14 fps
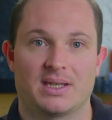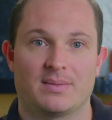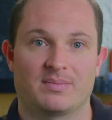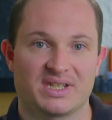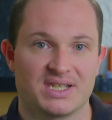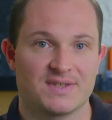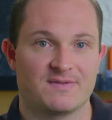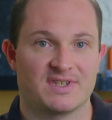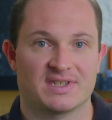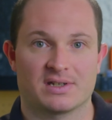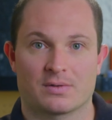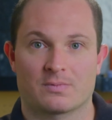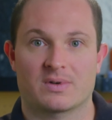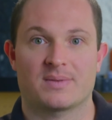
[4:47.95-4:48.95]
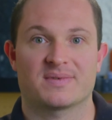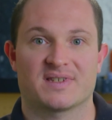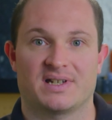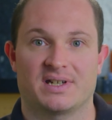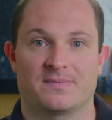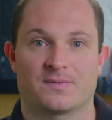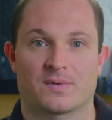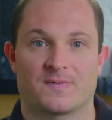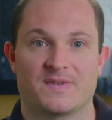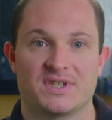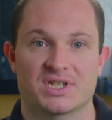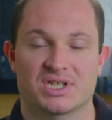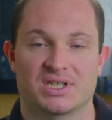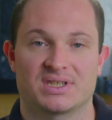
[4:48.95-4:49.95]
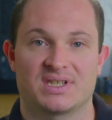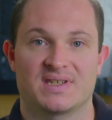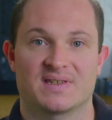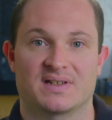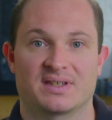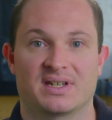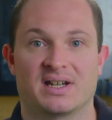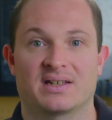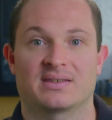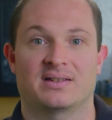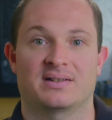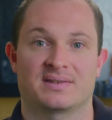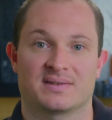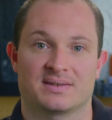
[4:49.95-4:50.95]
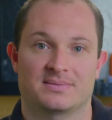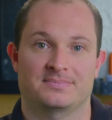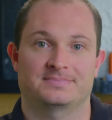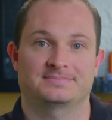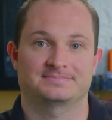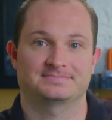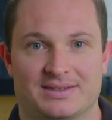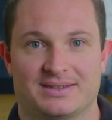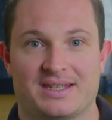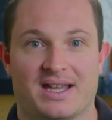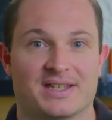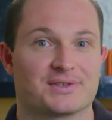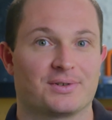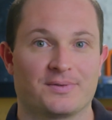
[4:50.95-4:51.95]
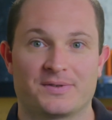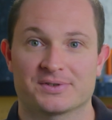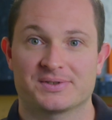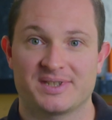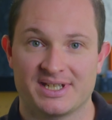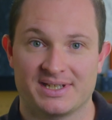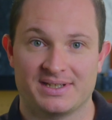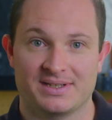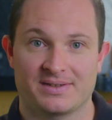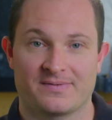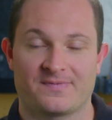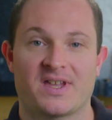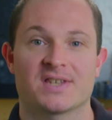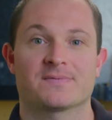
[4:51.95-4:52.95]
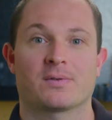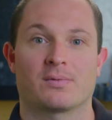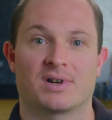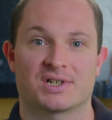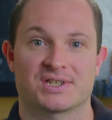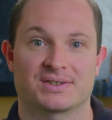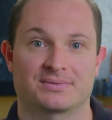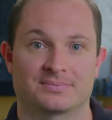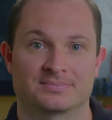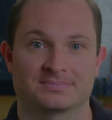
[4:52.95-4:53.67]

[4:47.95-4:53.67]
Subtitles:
Please visit our website for finishing design guidelines. That's all for today. Thanks for watching.